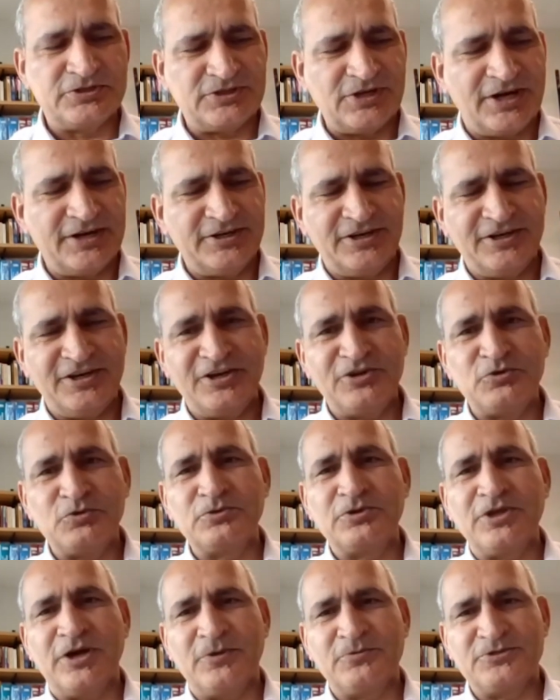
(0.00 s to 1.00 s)
started in
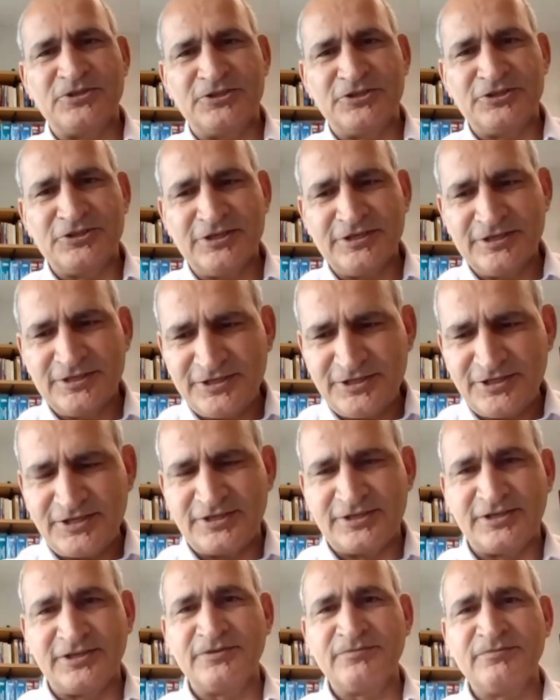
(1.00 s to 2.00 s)

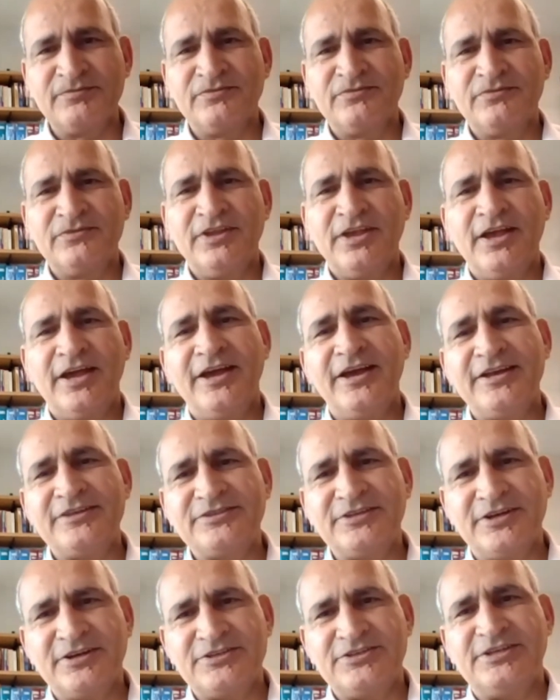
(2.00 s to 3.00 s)
2013, as
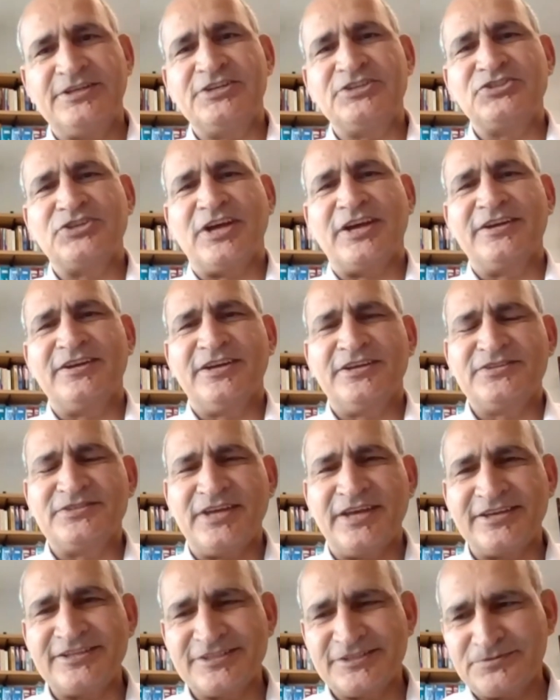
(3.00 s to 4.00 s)
a result, China is
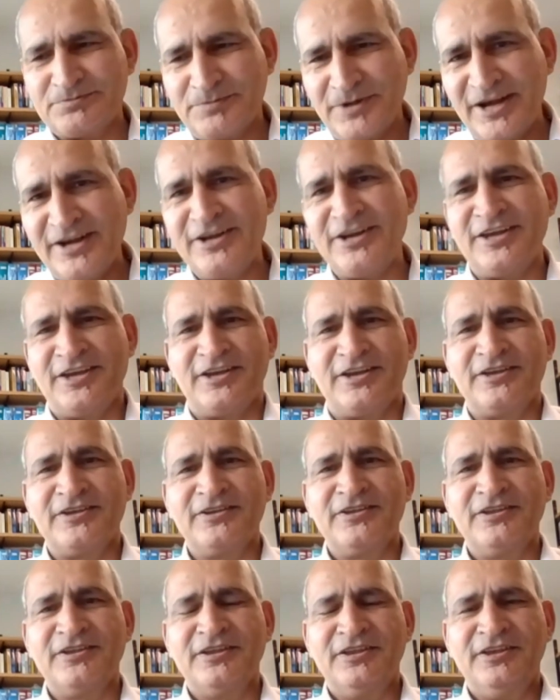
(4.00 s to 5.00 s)
expanding
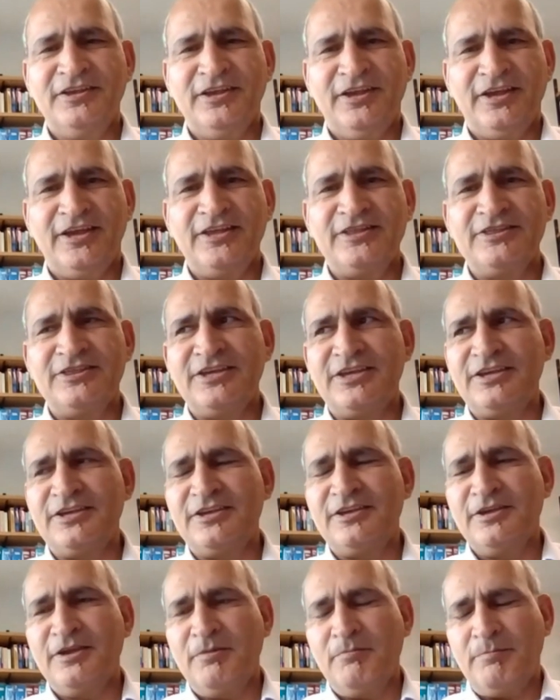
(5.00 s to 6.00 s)
in the
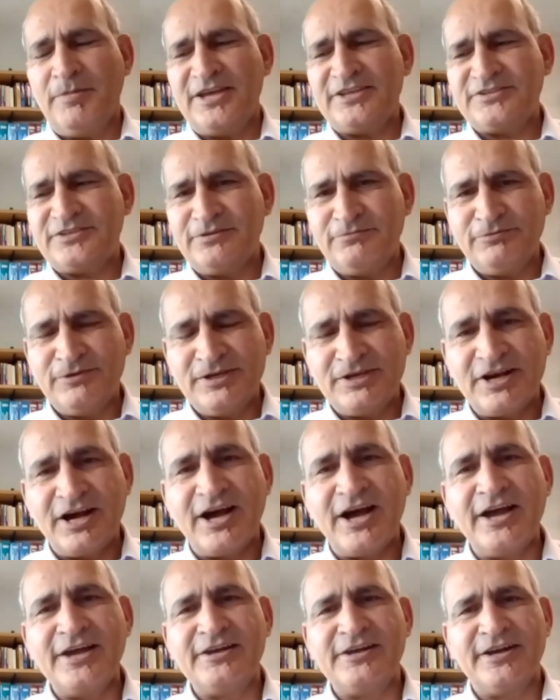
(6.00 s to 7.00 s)

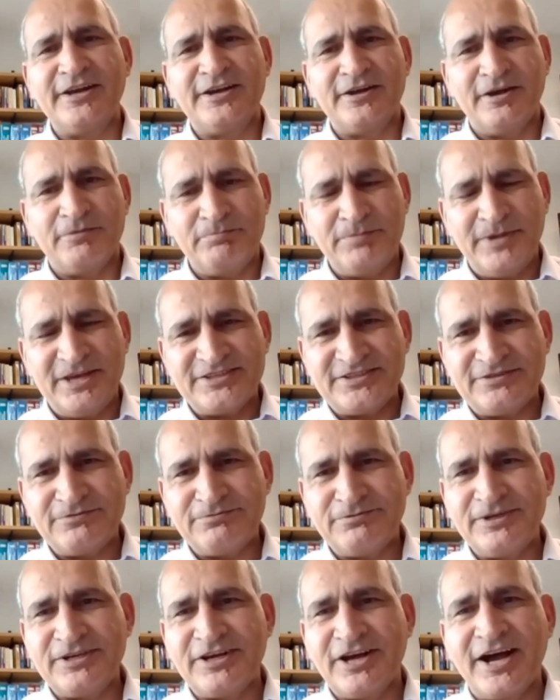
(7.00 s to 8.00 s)

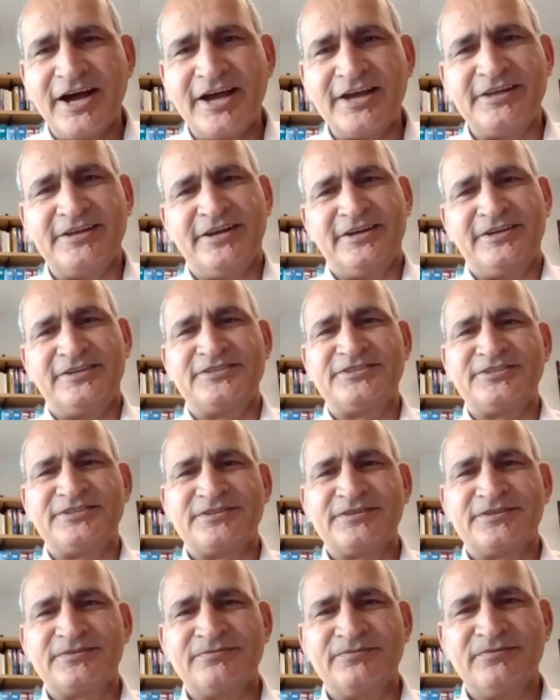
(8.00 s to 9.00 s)
Pacific Islands.
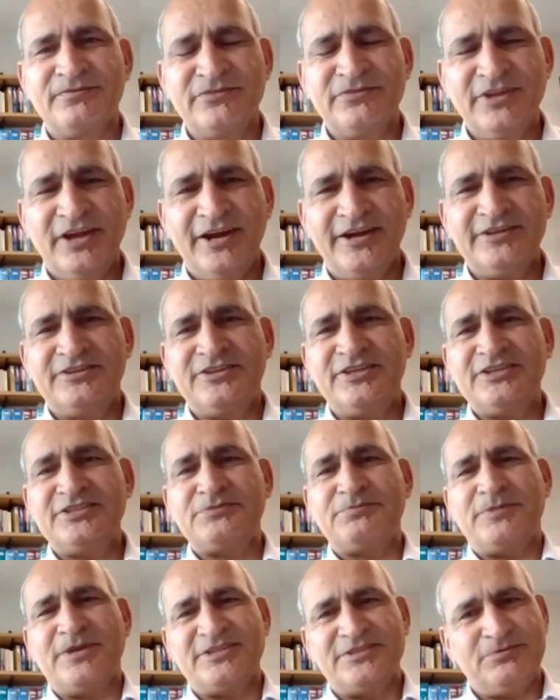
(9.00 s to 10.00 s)
And these
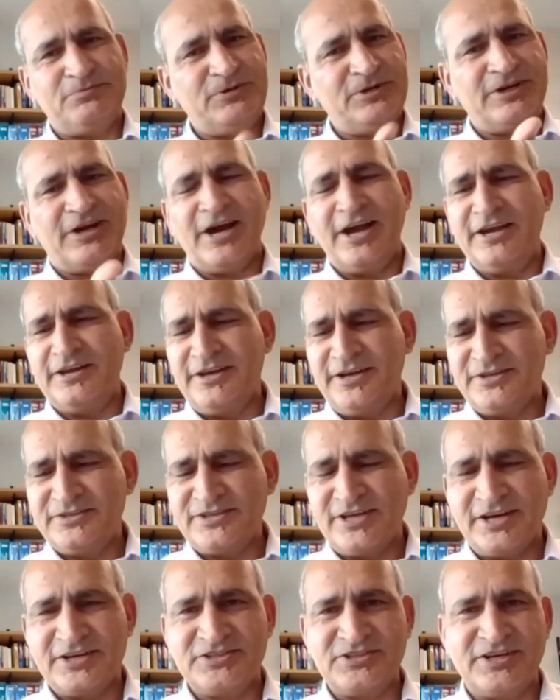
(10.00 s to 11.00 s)
Pacific Islands
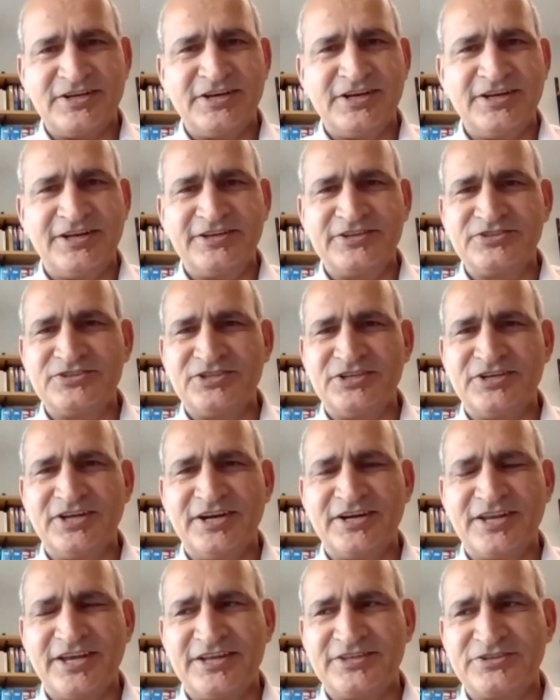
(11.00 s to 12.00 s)
are generally
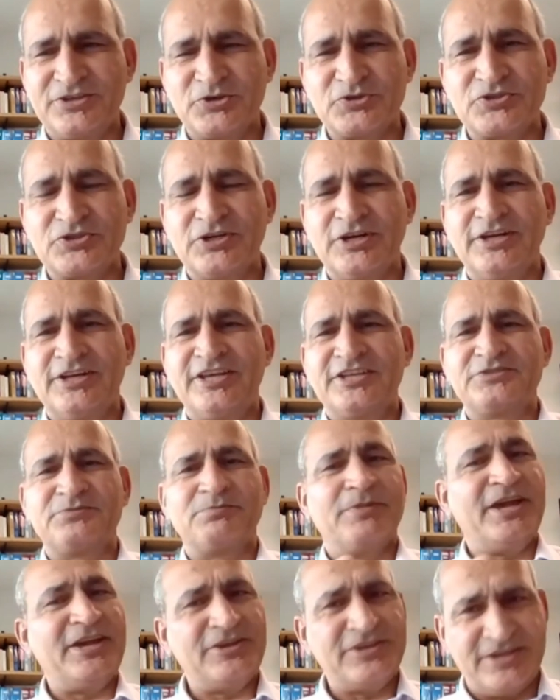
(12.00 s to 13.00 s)
considered as Australia's
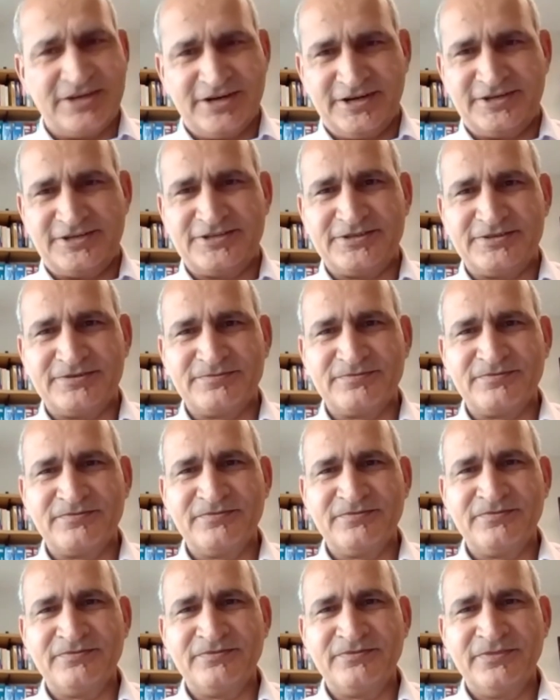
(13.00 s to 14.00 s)
backyard.
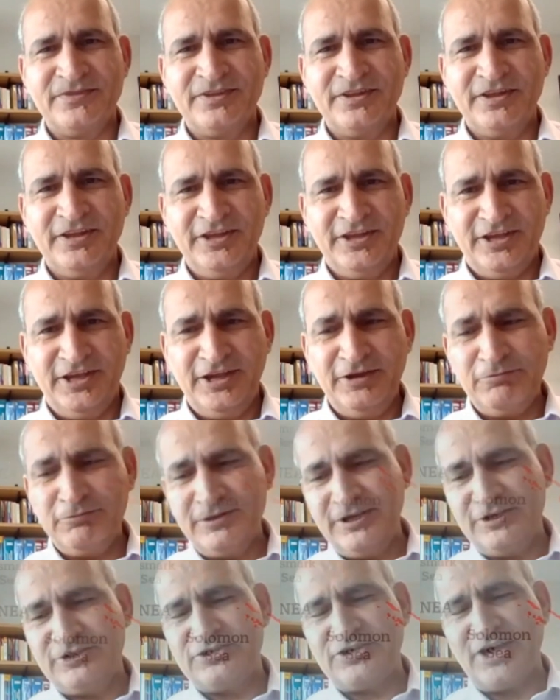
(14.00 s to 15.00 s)
If the